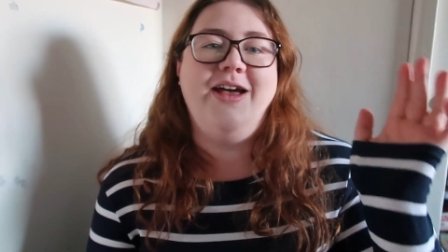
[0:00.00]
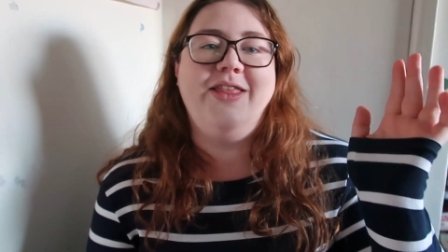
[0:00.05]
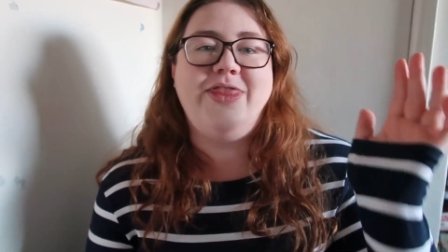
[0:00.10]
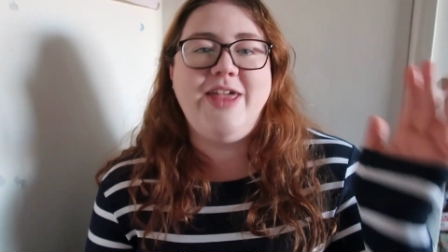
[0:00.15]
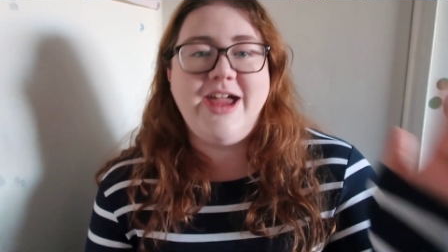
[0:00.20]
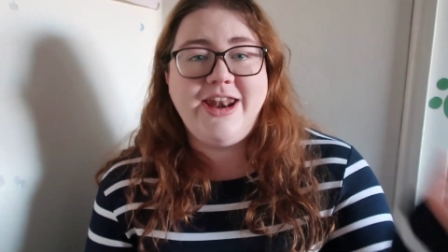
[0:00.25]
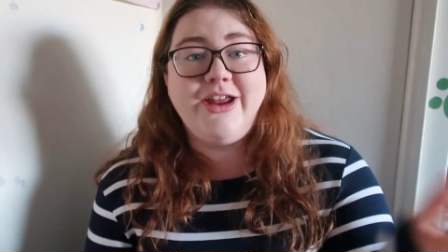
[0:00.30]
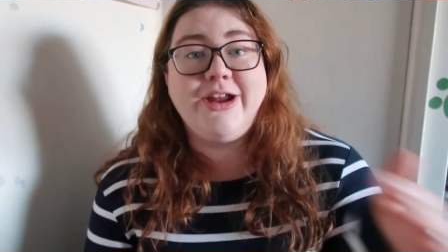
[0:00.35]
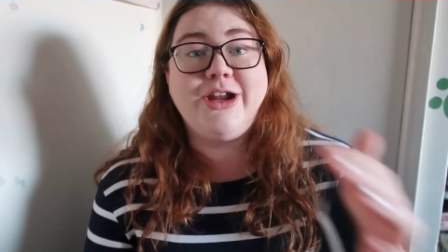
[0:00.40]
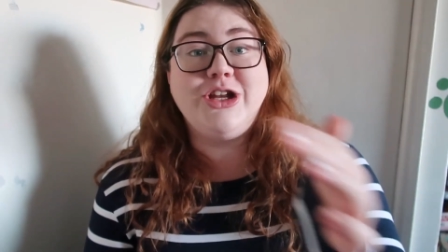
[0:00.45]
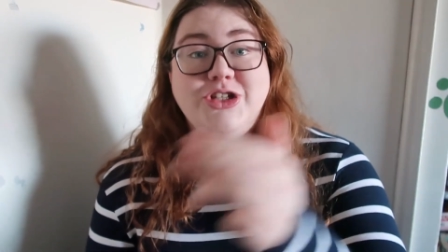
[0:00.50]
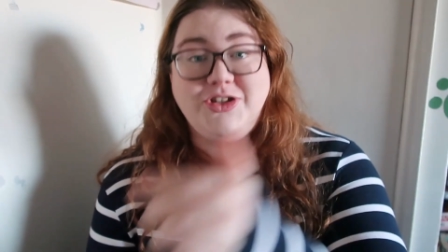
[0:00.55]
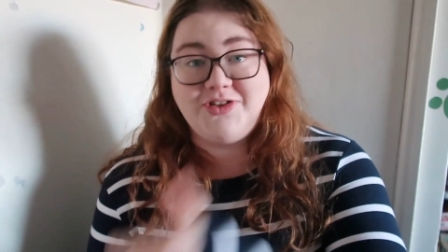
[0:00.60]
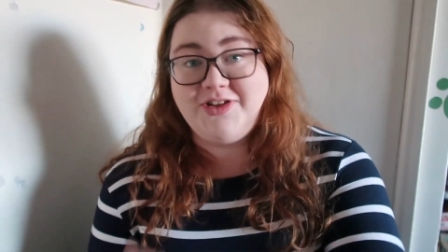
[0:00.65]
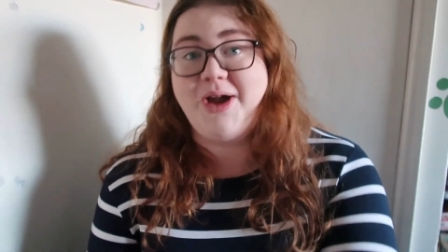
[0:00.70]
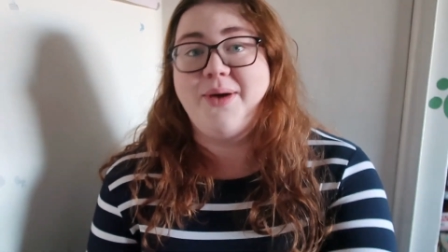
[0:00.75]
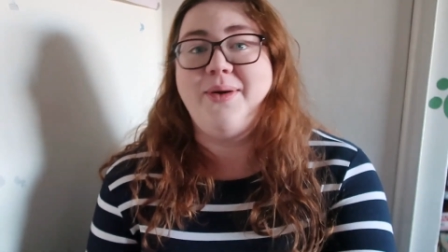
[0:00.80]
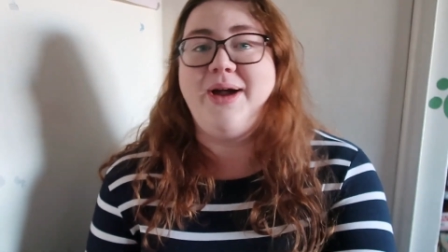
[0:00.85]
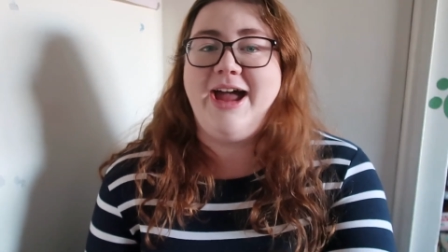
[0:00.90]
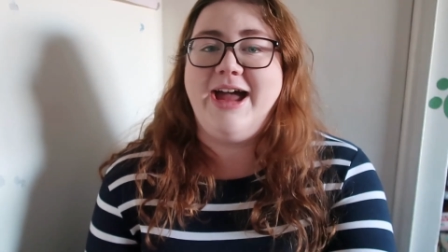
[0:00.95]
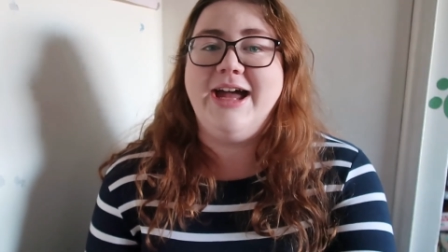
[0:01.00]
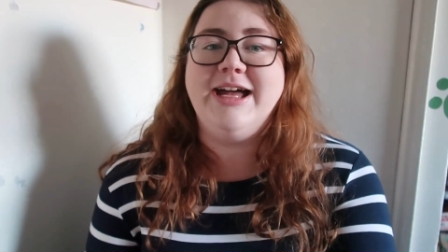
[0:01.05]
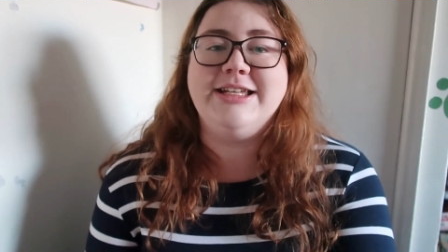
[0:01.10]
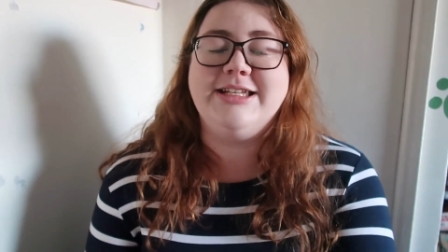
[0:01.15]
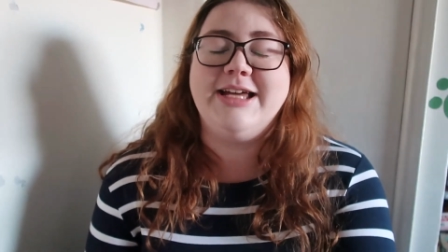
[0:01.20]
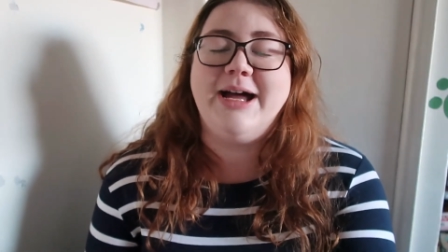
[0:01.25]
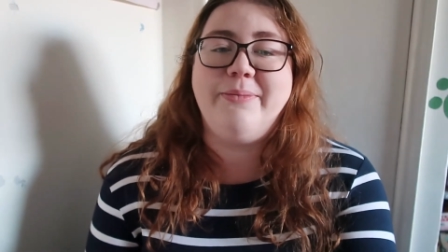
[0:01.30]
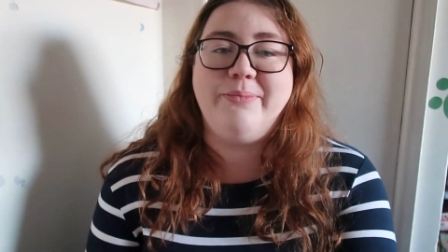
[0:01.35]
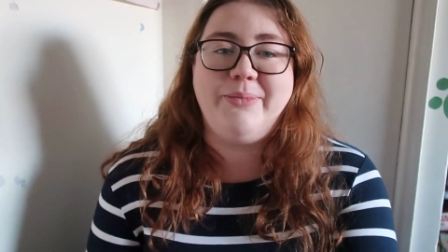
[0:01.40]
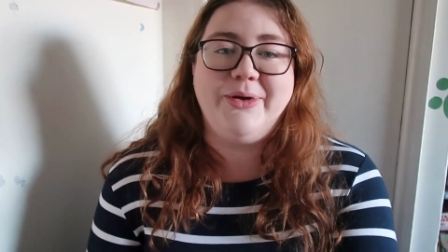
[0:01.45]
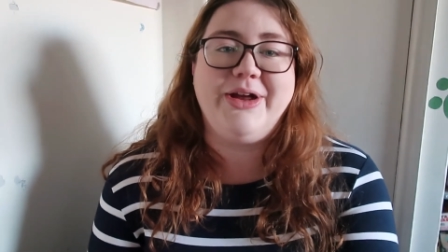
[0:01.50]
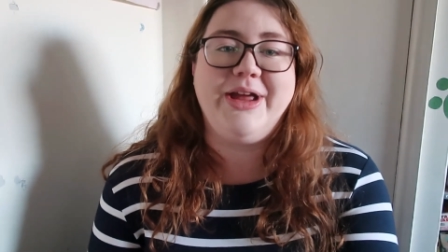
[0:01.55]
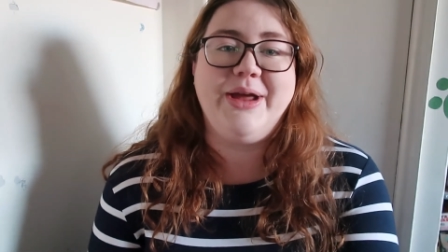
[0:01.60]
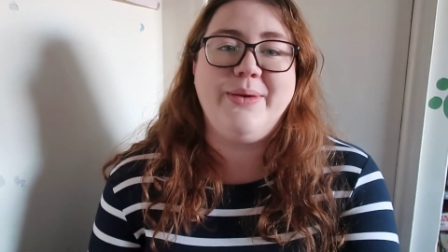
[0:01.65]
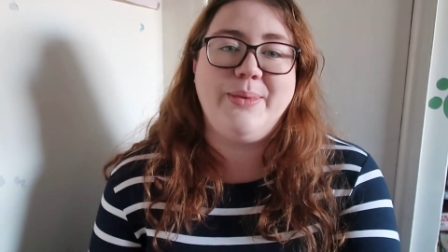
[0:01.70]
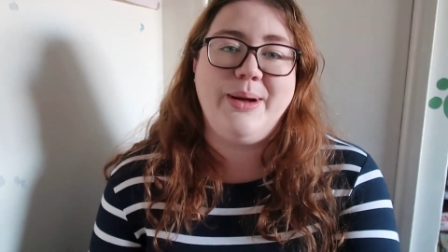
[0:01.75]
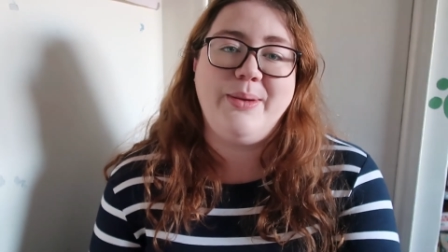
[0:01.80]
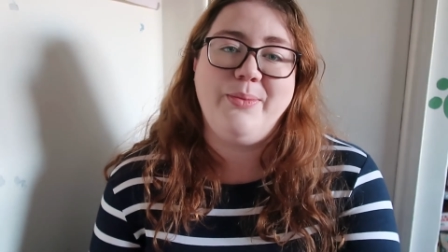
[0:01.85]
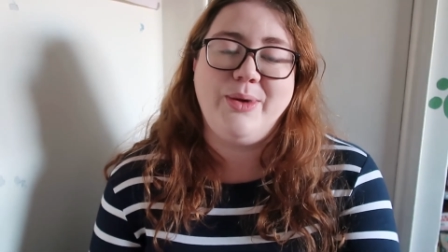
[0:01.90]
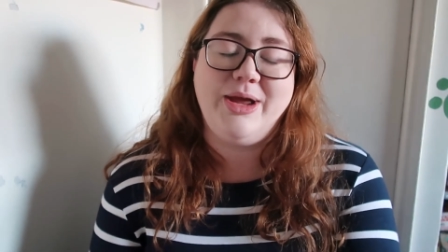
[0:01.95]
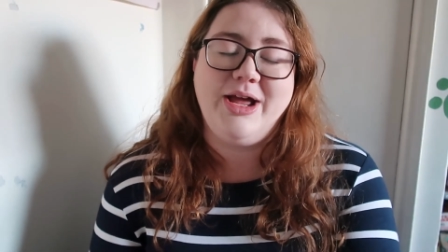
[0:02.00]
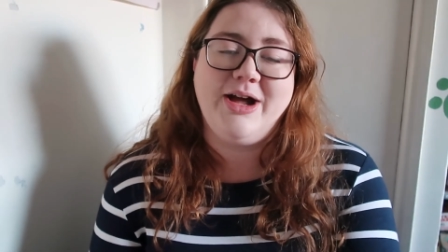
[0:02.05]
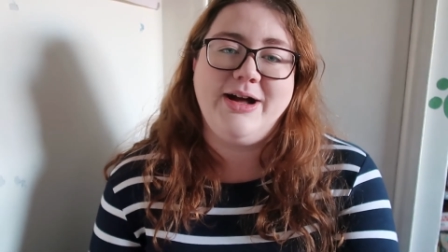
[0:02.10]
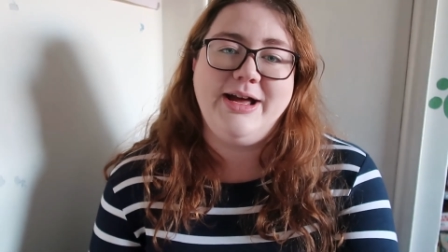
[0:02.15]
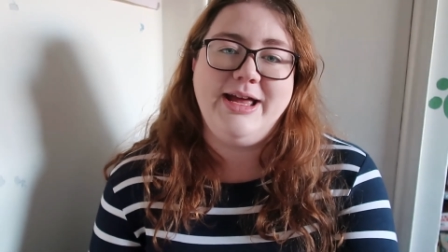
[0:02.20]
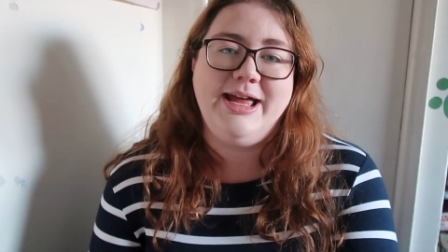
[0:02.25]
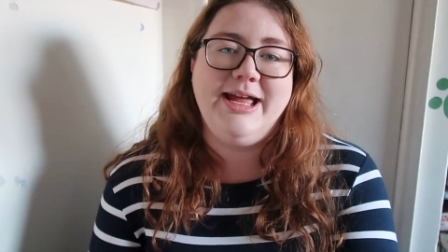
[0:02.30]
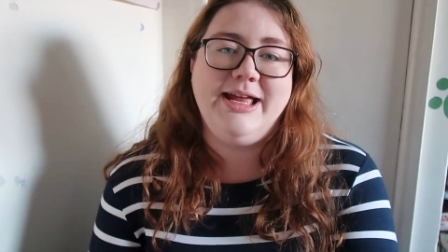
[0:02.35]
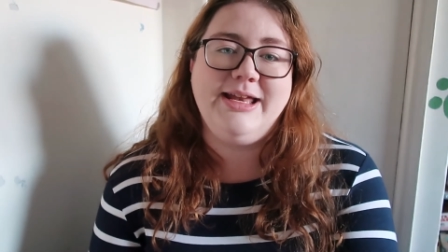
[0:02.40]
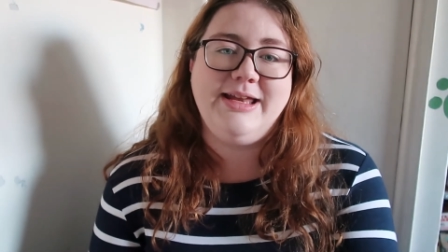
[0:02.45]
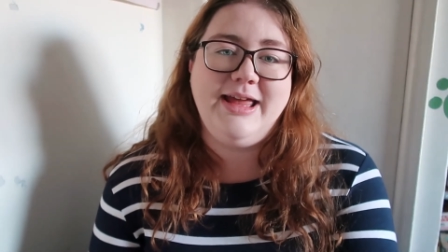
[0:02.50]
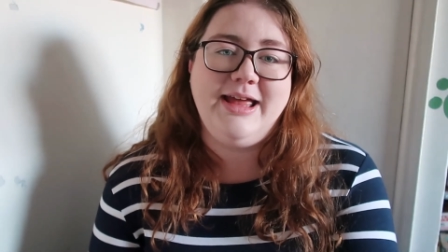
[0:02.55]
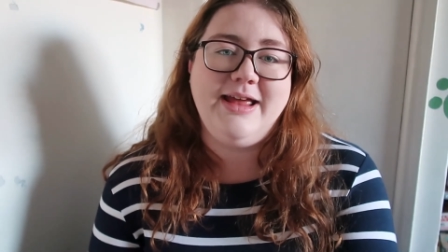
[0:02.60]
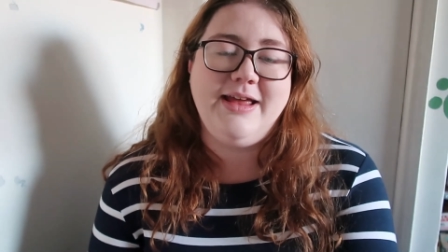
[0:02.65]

then I can just go ahead and book it when we are in